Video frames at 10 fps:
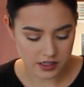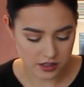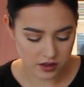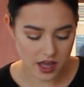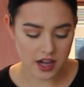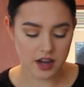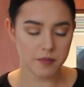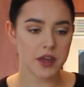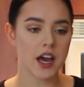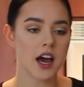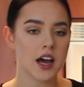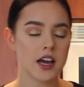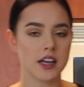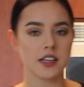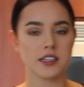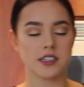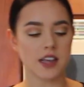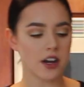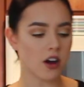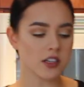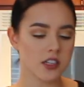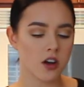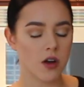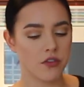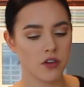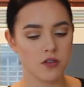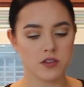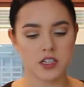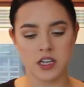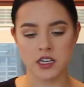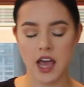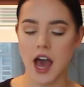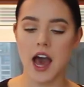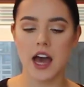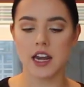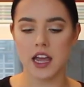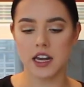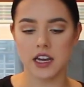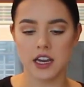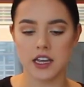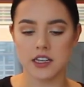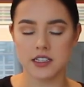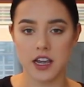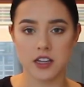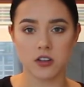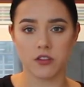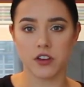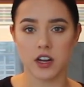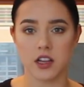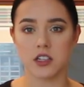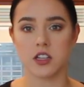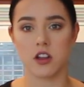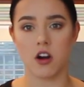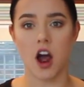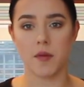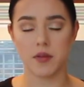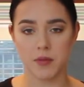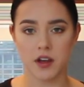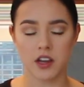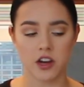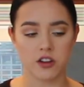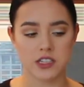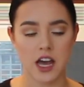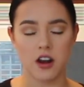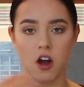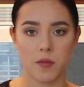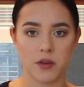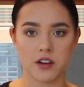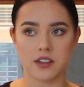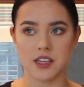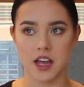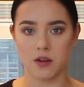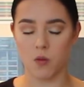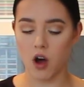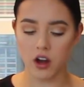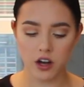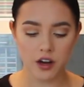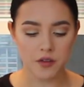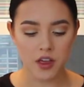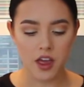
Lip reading: So then and also if you didn't add any dates or vanilla to your almond milk and you just had almonds and water,